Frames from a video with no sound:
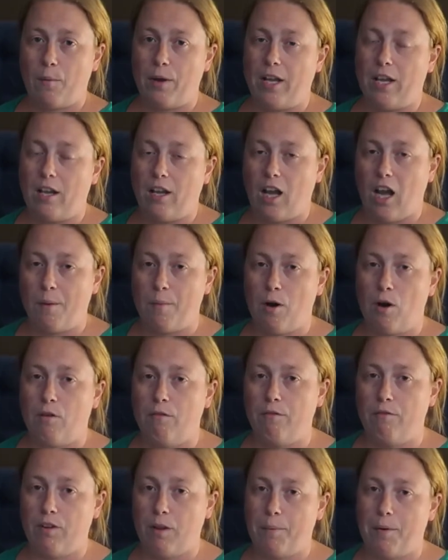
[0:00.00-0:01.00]
way you can come
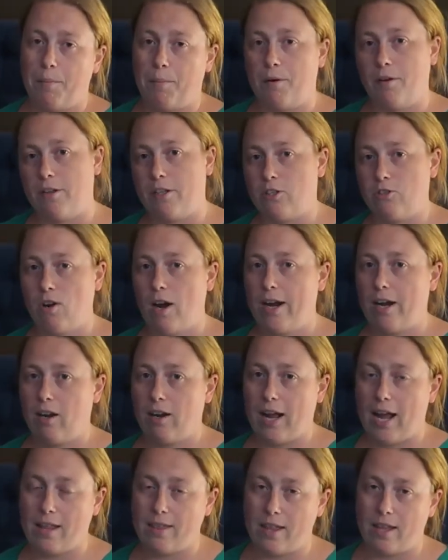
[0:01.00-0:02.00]
home, flip it, put it in the dryer,
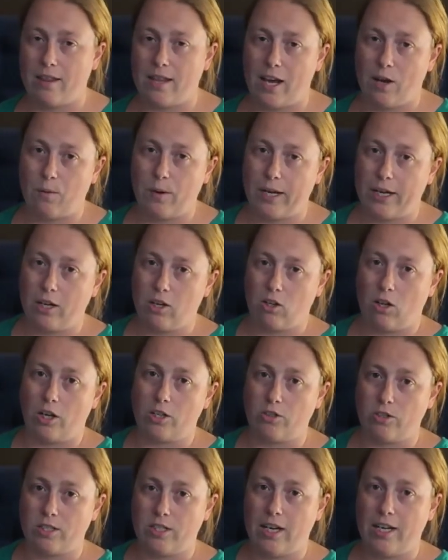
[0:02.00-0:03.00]
and then that way your
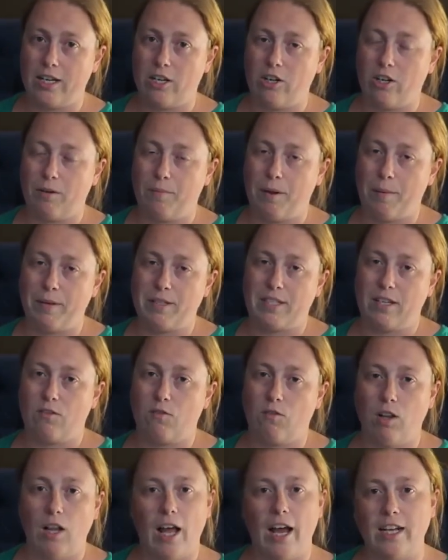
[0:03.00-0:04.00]
laundry's done and you can maybe sit and
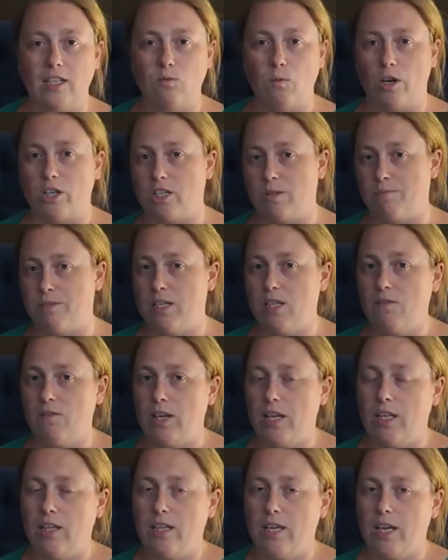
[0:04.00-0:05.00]
relax, watch some
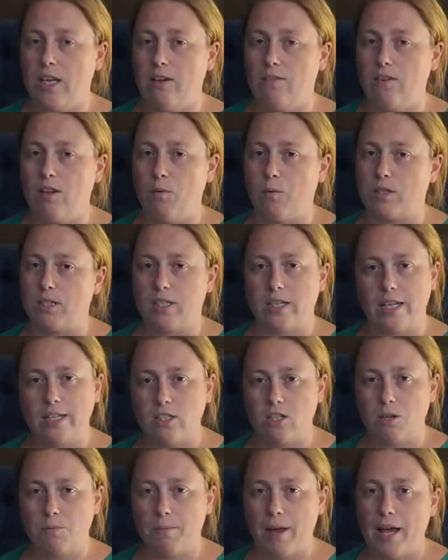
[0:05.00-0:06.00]
TV in the evening once the kids
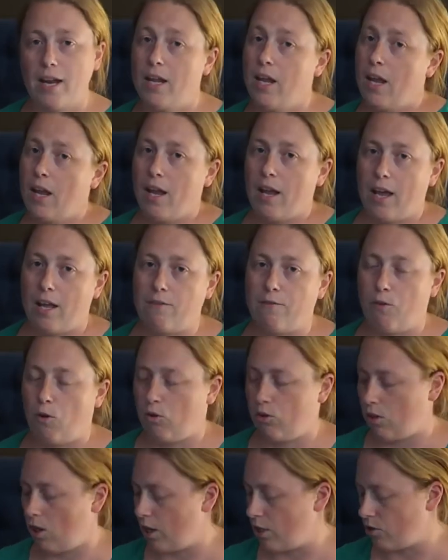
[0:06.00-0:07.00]
are in bed, and
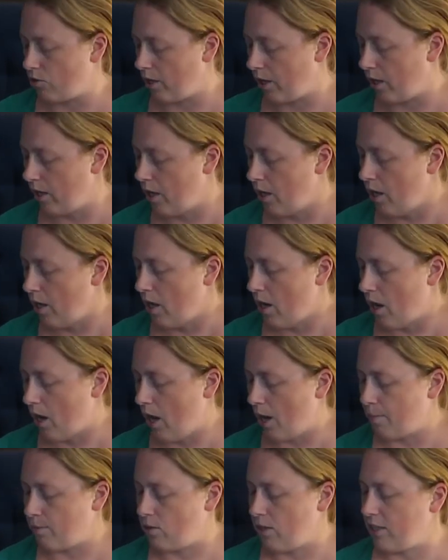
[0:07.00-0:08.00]
fold laundry.
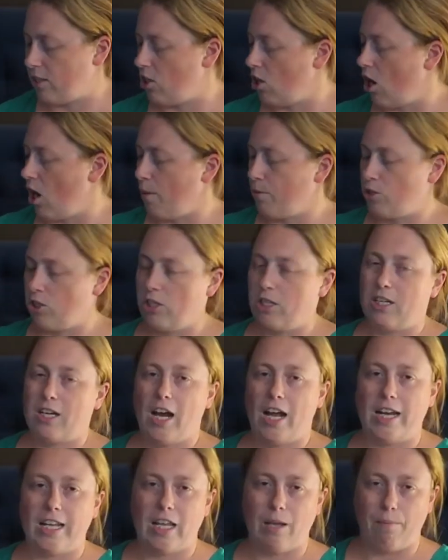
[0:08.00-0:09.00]
So that's an option to
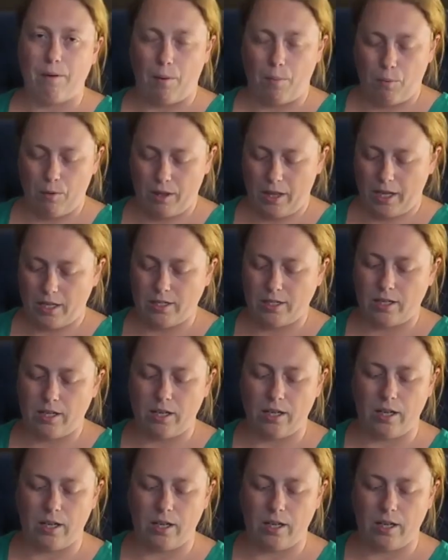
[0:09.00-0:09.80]
kind of keep up with it.